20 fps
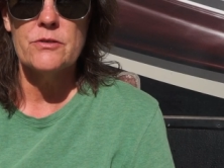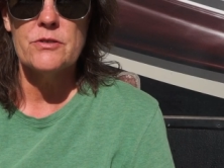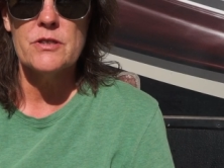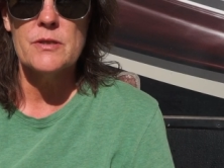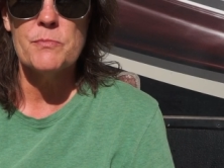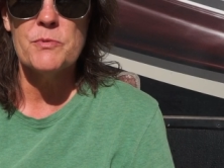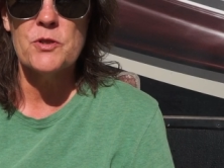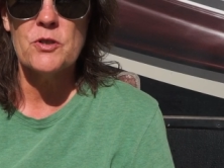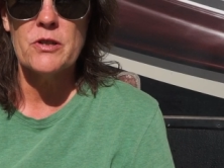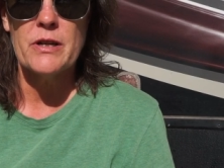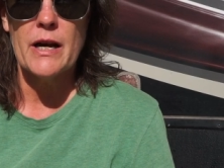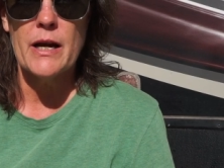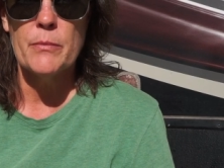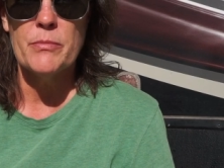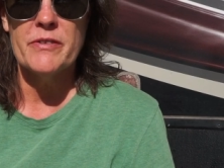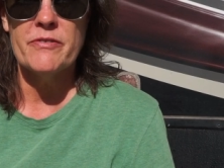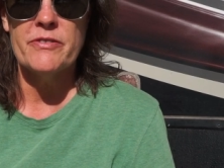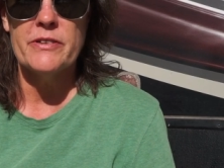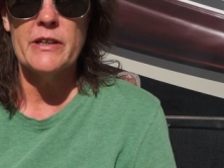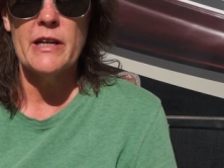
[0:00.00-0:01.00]
Subscribe
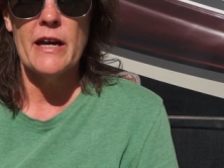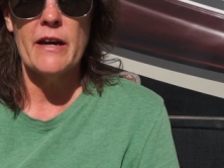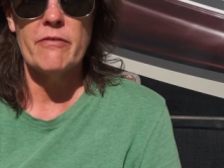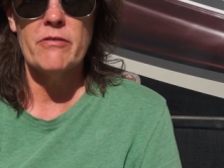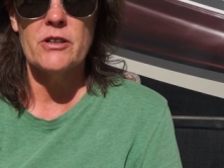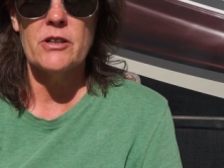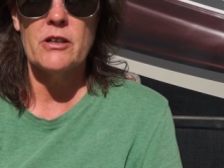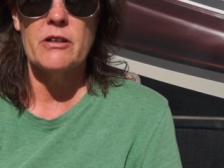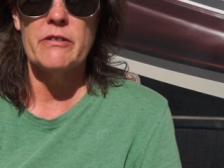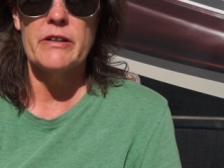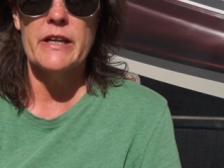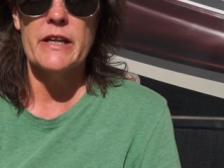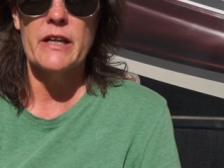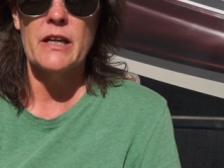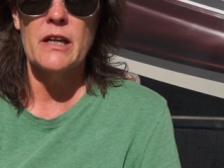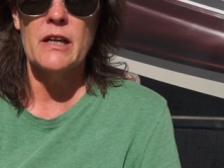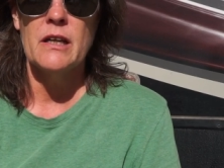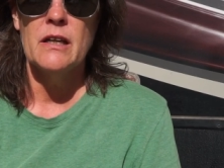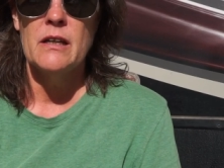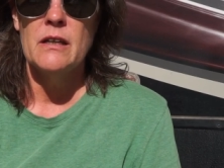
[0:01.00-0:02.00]
if you haven't
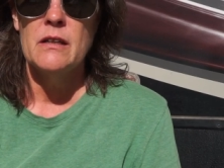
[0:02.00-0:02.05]
already.